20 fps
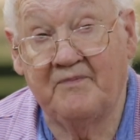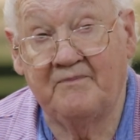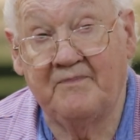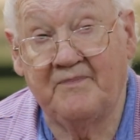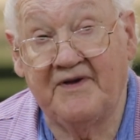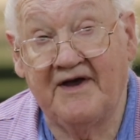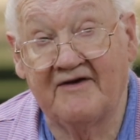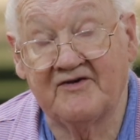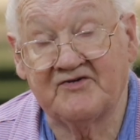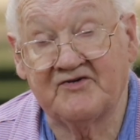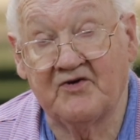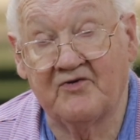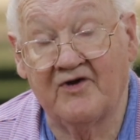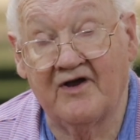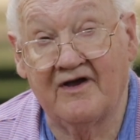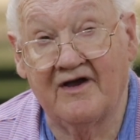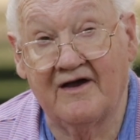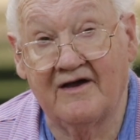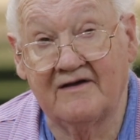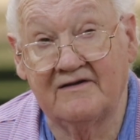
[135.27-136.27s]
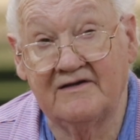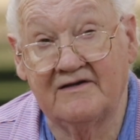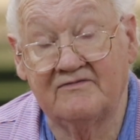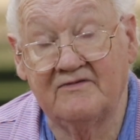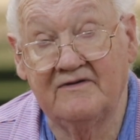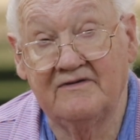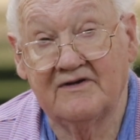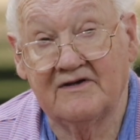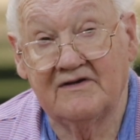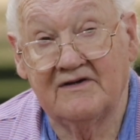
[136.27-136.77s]
Pastor
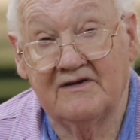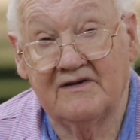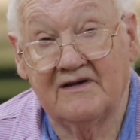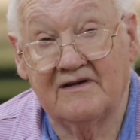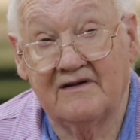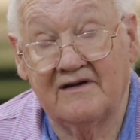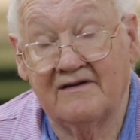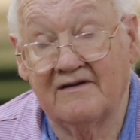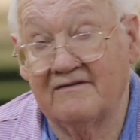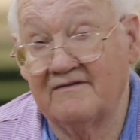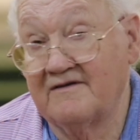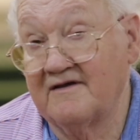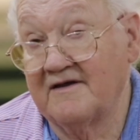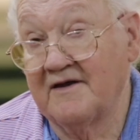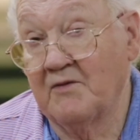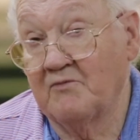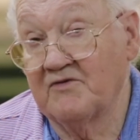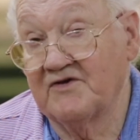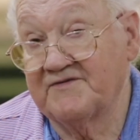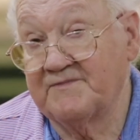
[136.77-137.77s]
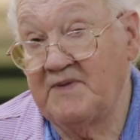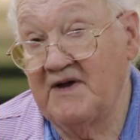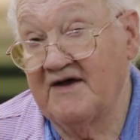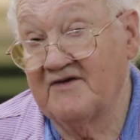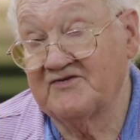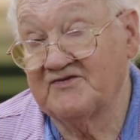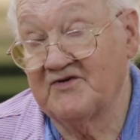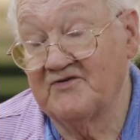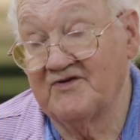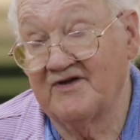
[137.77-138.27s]
Ed, then it was
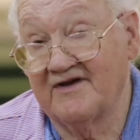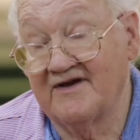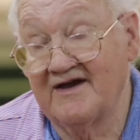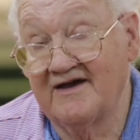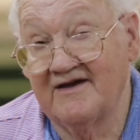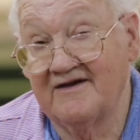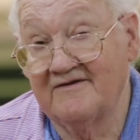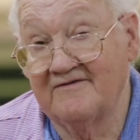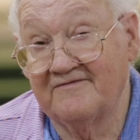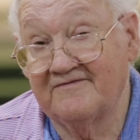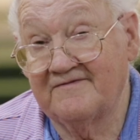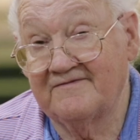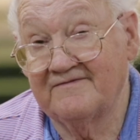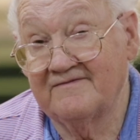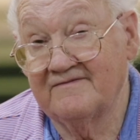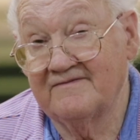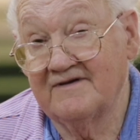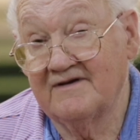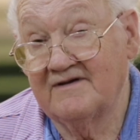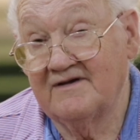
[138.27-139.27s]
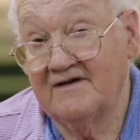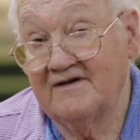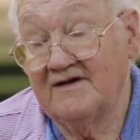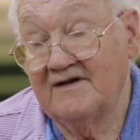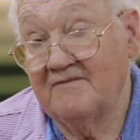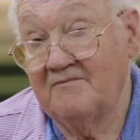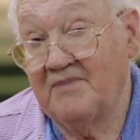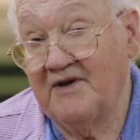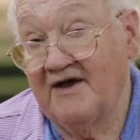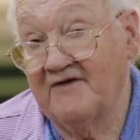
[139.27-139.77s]
Pastor Dave,
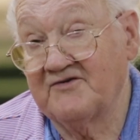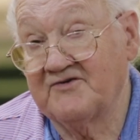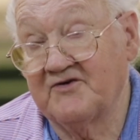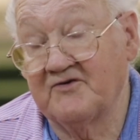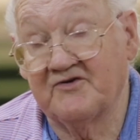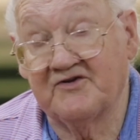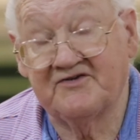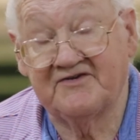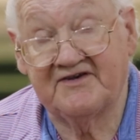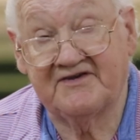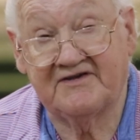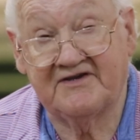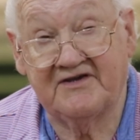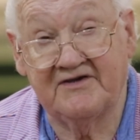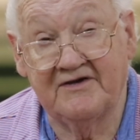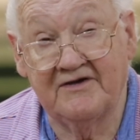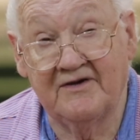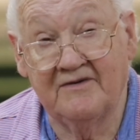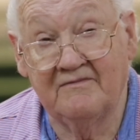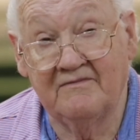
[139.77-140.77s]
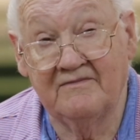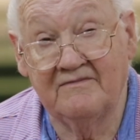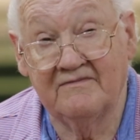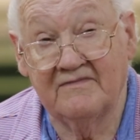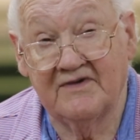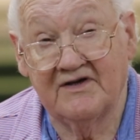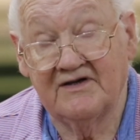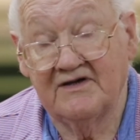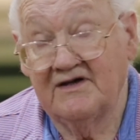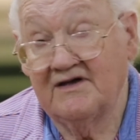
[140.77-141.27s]
Pastor
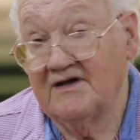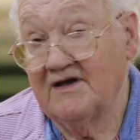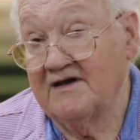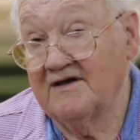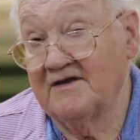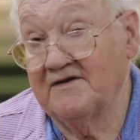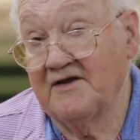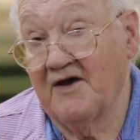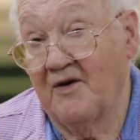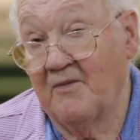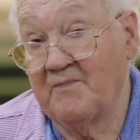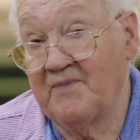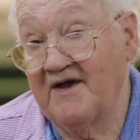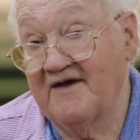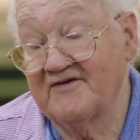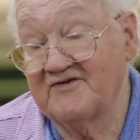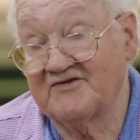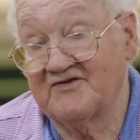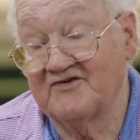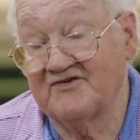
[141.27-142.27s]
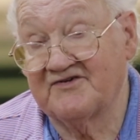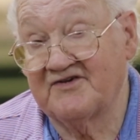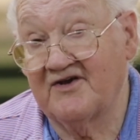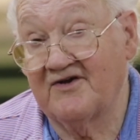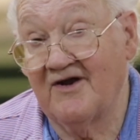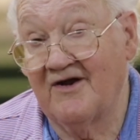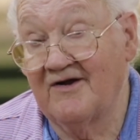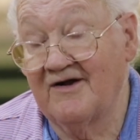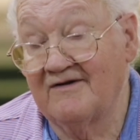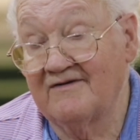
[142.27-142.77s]
Tim, and now Pastor
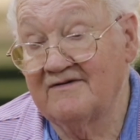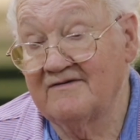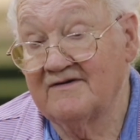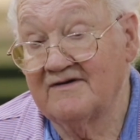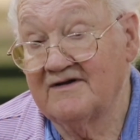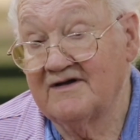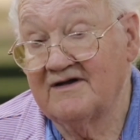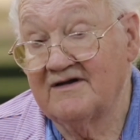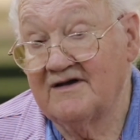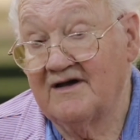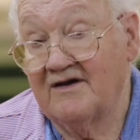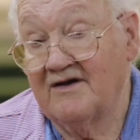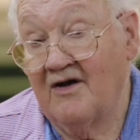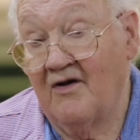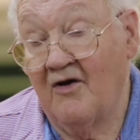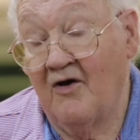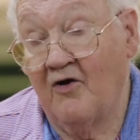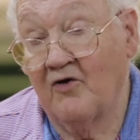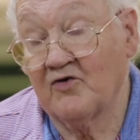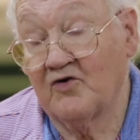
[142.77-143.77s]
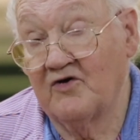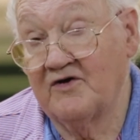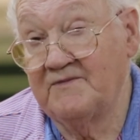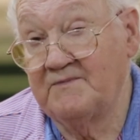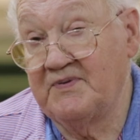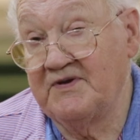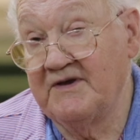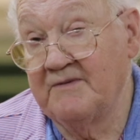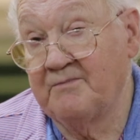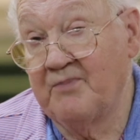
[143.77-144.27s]
Sarah, all
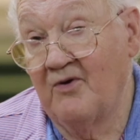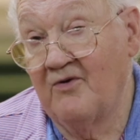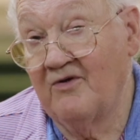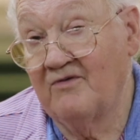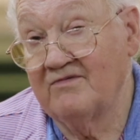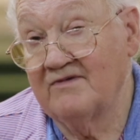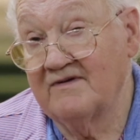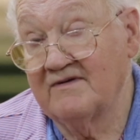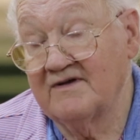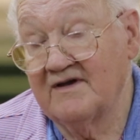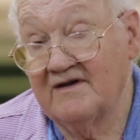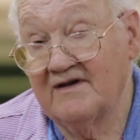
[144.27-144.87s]
good people.